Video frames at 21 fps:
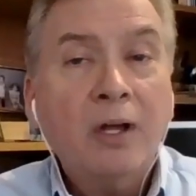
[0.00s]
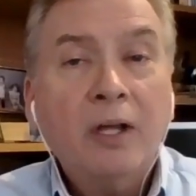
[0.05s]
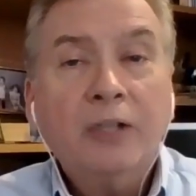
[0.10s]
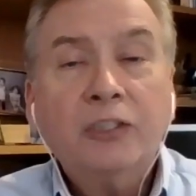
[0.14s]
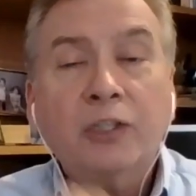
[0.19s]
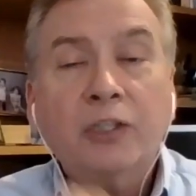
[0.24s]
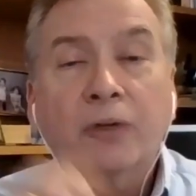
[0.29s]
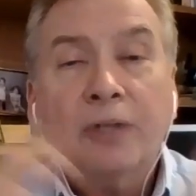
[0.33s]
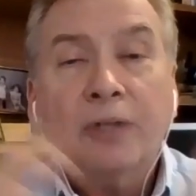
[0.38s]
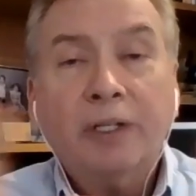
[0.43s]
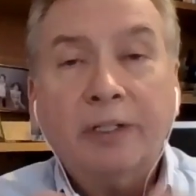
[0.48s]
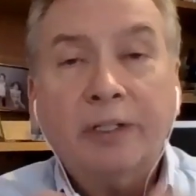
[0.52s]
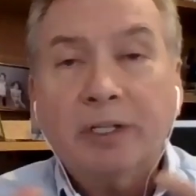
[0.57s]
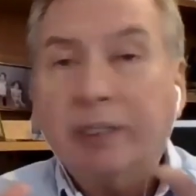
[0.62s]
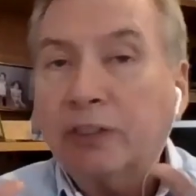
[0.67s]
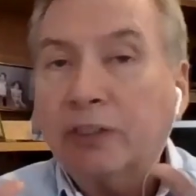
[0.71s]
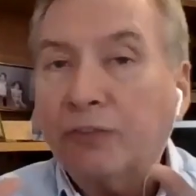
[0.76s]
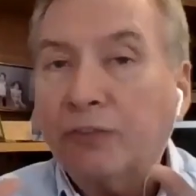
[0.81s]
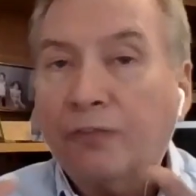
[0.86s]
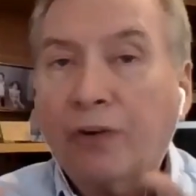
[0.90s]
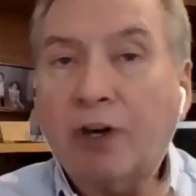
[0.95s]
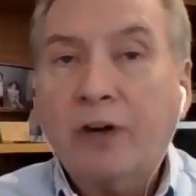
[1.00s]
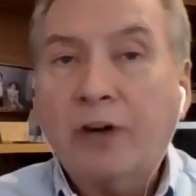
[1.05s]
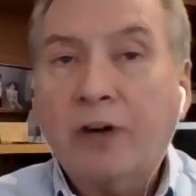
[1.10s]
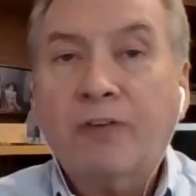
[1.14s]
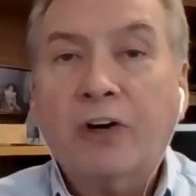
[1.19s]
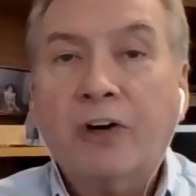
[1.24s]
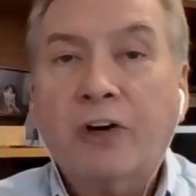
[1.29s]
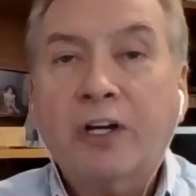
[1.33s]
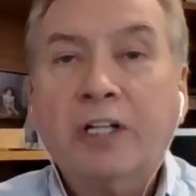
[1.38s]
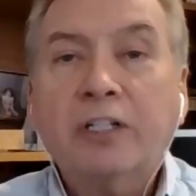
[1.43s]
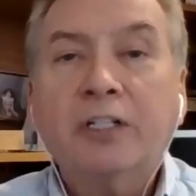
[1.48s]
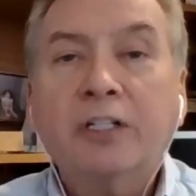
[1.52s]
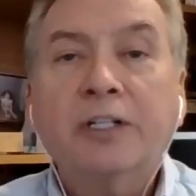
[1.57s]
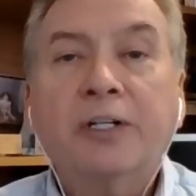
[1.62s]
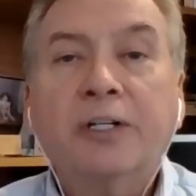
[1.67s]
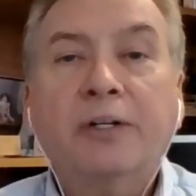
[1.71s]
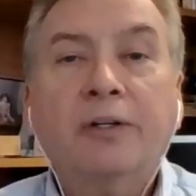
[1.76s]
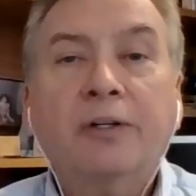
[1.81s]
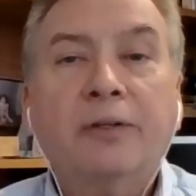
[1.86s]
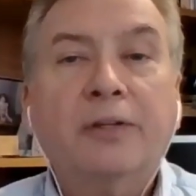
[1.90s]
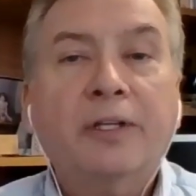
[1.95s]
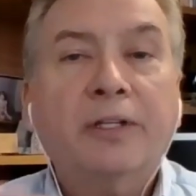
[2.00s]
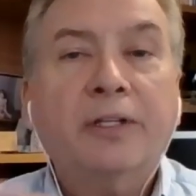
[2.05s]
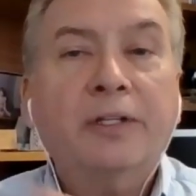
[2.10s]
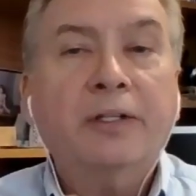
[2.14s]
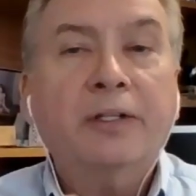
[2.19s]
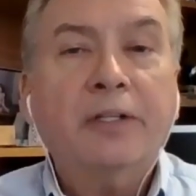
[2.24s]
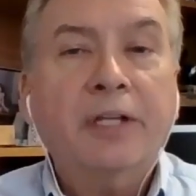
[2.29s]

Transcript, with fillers: so that it's very, very clear that